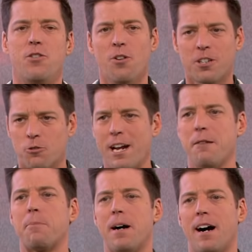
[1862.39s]
your
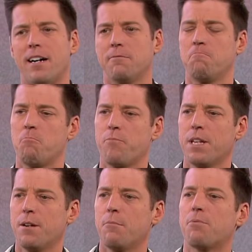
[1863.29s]
grandpa
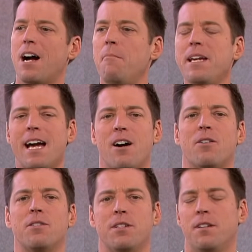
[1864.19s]
brought me
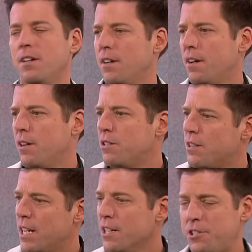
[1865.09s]
out
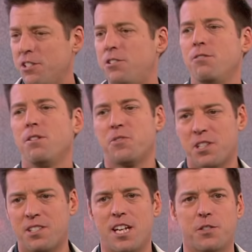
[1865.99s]
to the Institute of
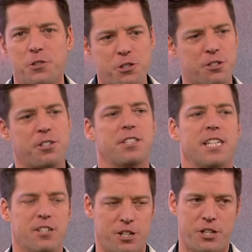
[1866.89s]
Successful Church
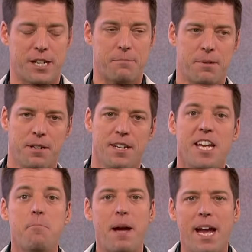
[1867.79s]
Leadership.
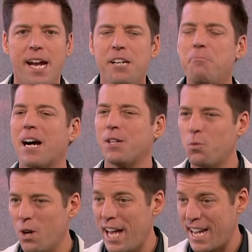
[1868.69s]
He paid my
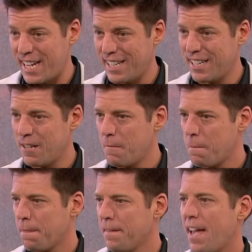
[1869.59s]
way.
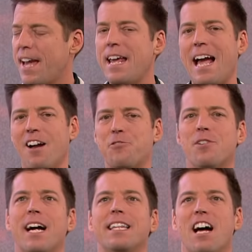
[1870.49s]
And
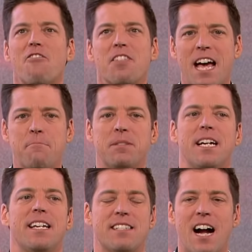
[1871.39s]
after I left that
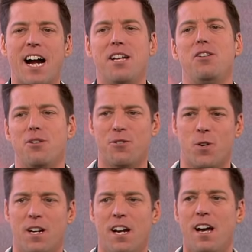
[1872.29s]
place, I
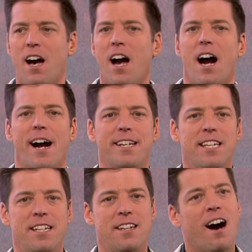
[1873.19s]
knew I
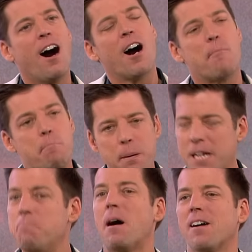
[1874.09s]
needed a
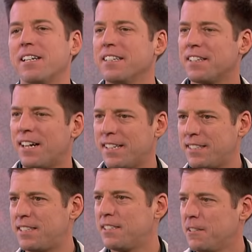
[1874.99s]
big parking
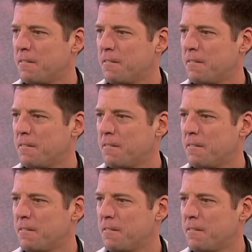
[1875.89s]
lot,